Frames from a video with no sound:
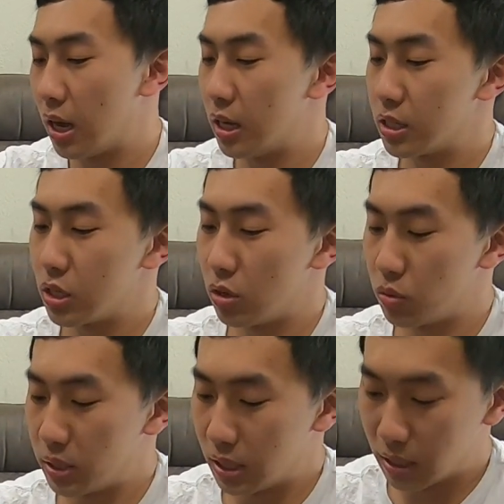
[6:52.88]
So
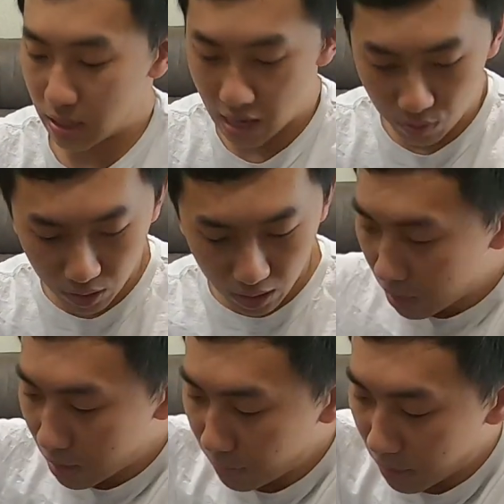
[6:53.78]
we didn't get that one.
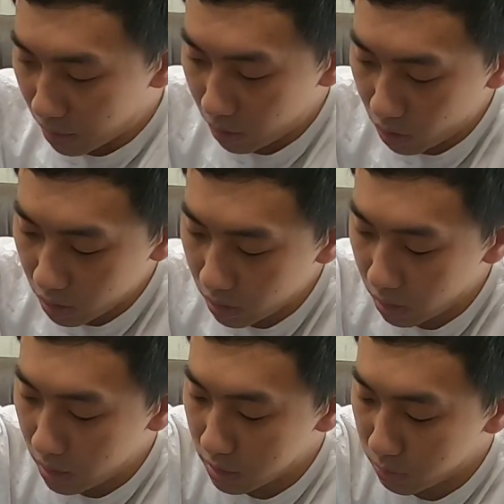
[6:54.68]
Let me unhook
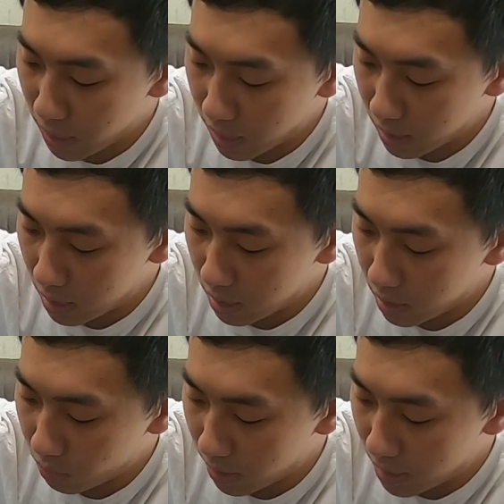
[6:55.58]
this bag
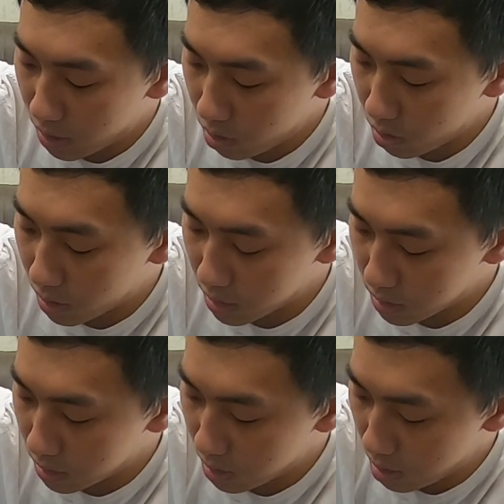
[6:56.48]
right now,
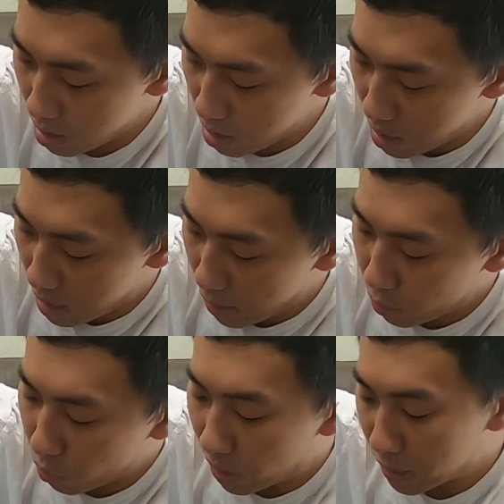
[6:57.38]
because I don't
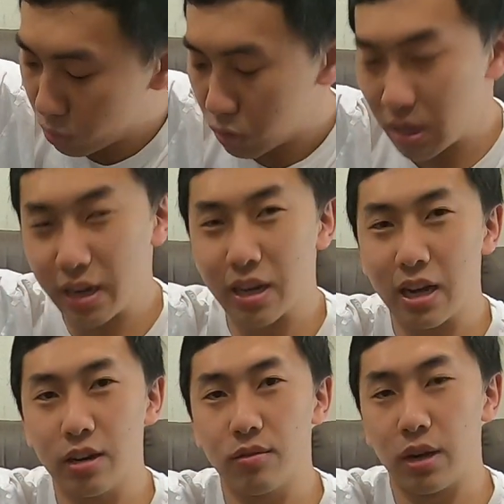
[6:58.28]
know why you would do that. It
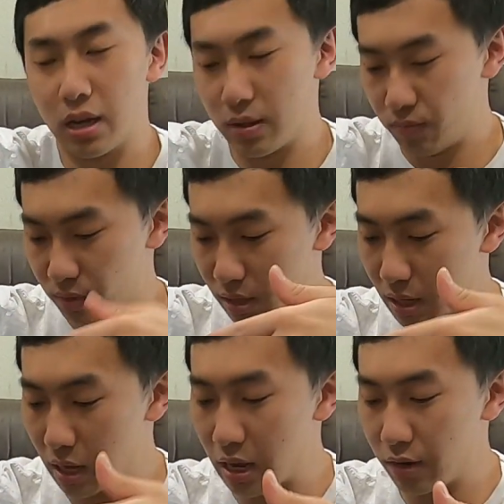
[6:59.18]
kind
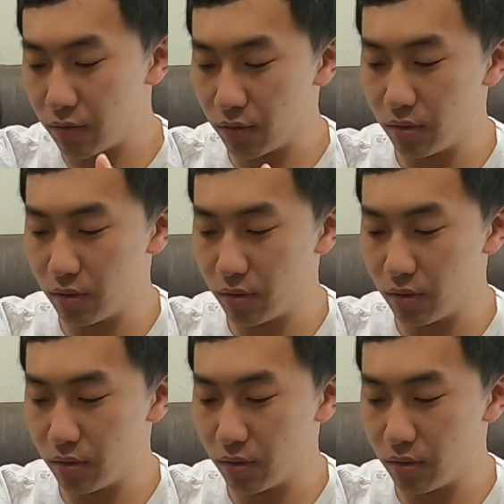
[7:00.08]
of